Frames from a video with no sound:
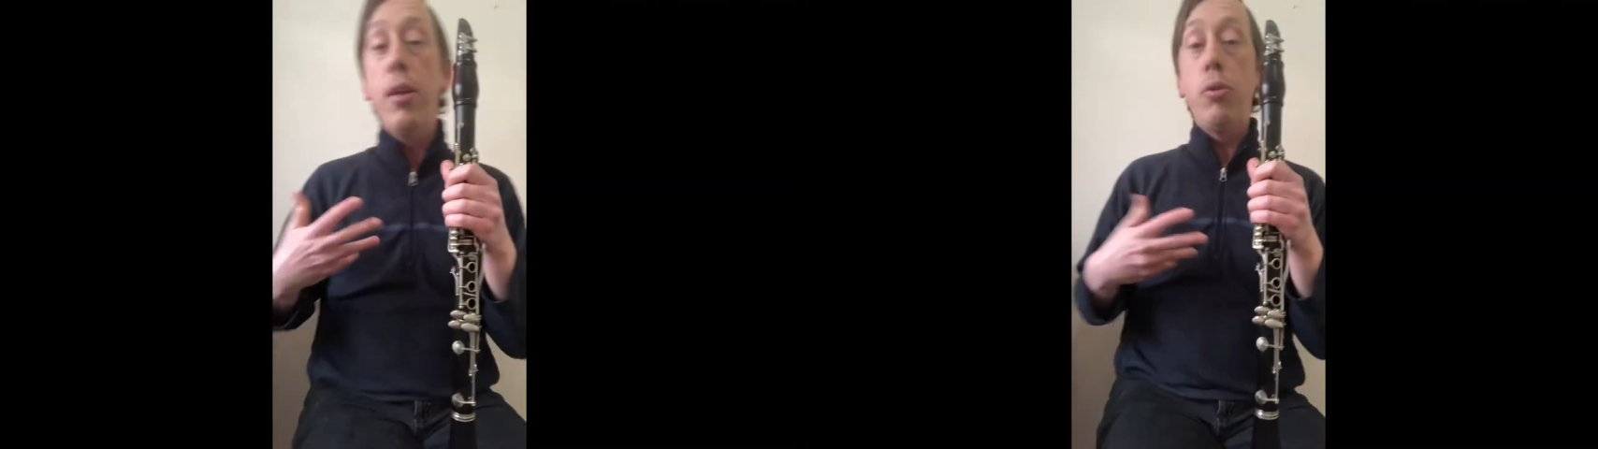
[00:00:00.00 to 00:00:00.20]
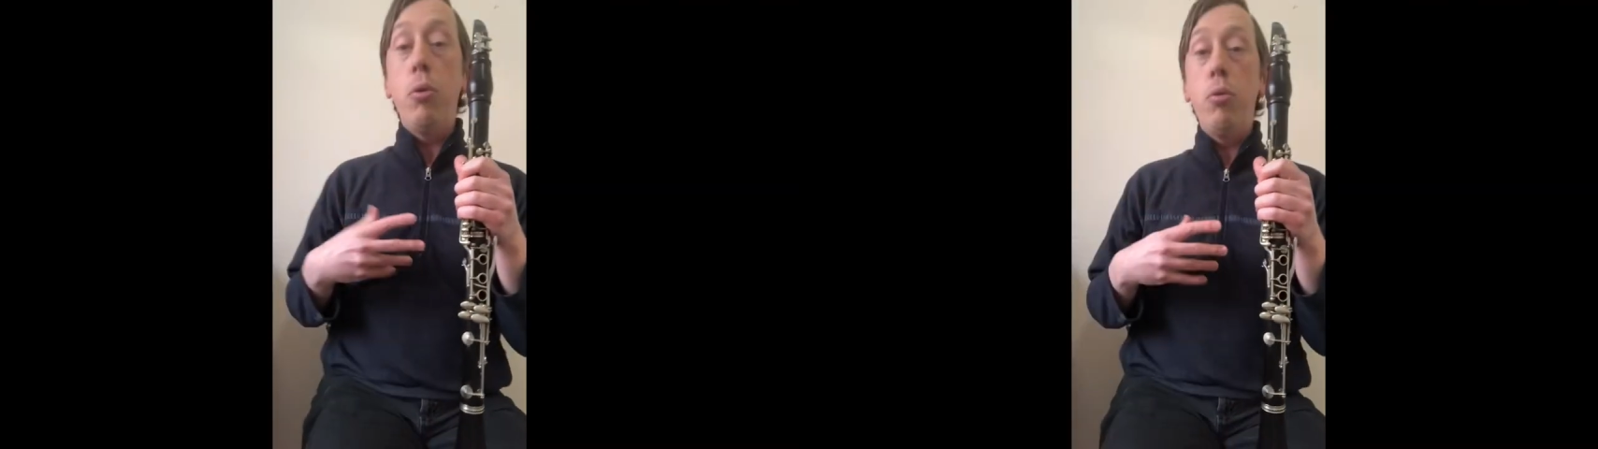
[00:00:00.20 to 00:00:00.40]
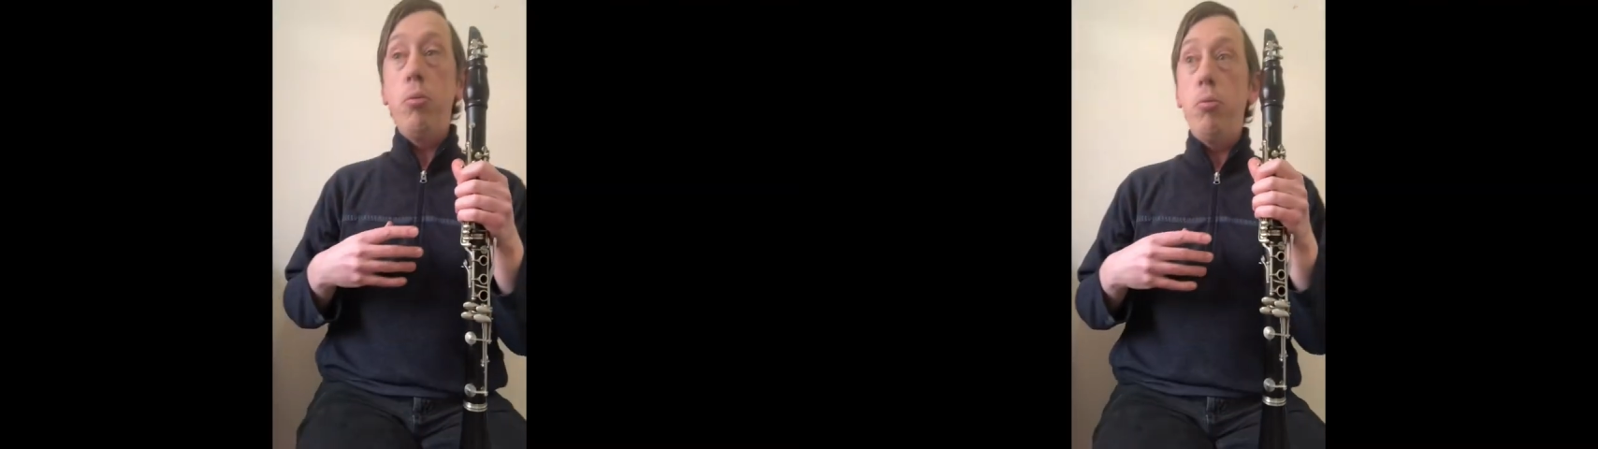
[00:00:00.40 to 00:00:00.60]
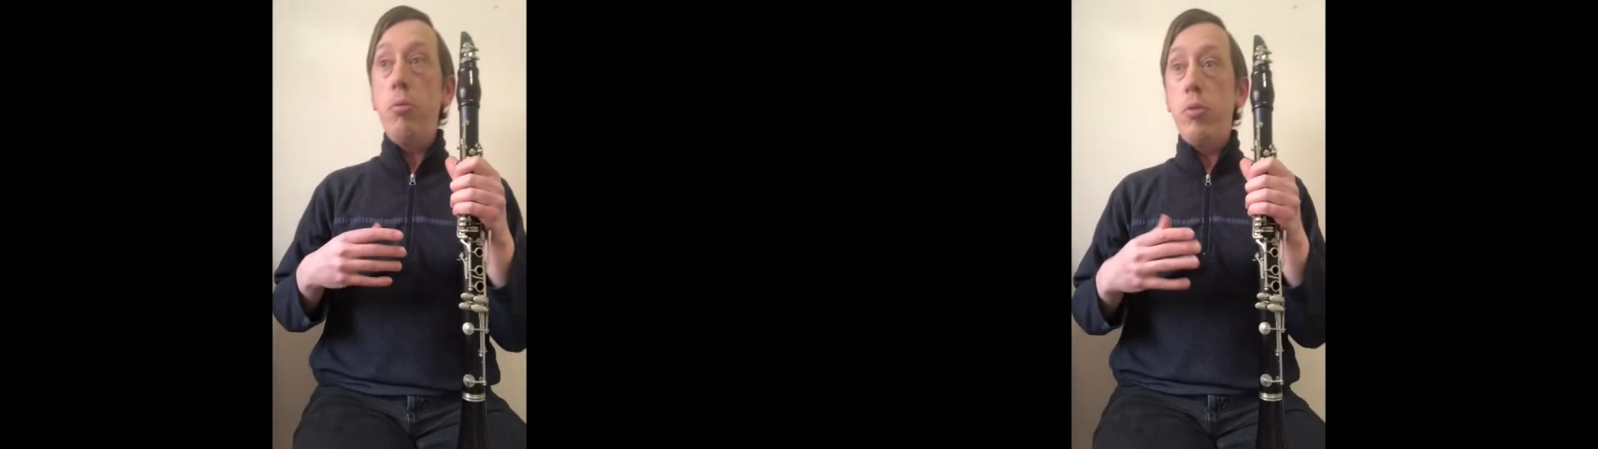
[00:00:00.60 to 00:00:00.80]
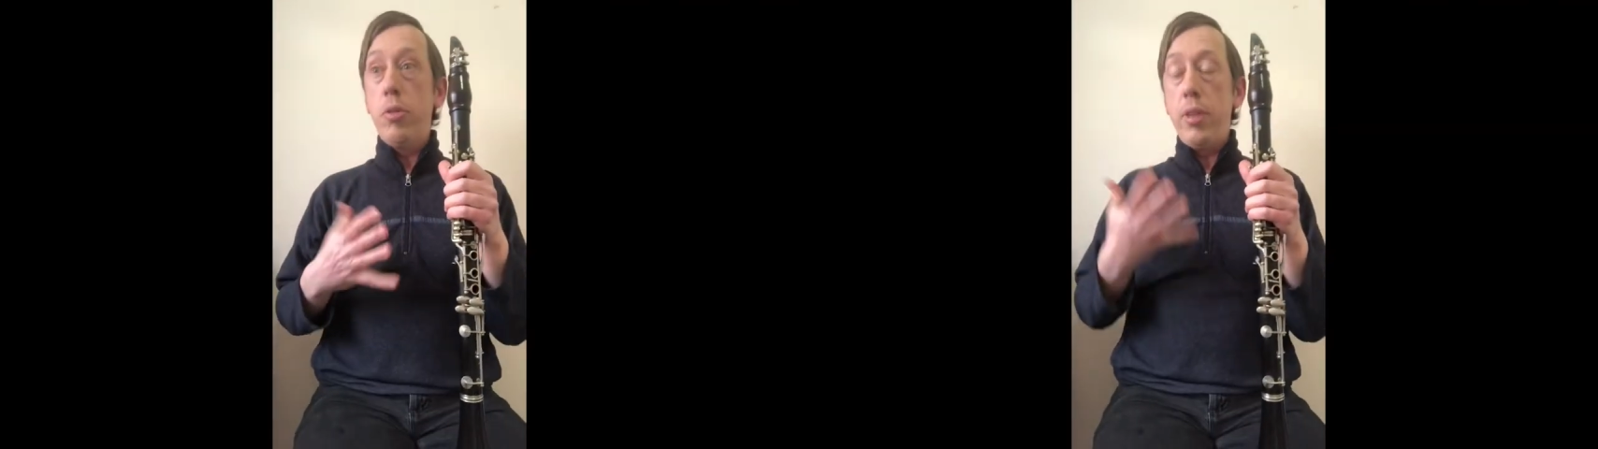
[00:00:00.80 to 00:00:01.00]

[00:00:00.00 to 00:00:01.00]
So,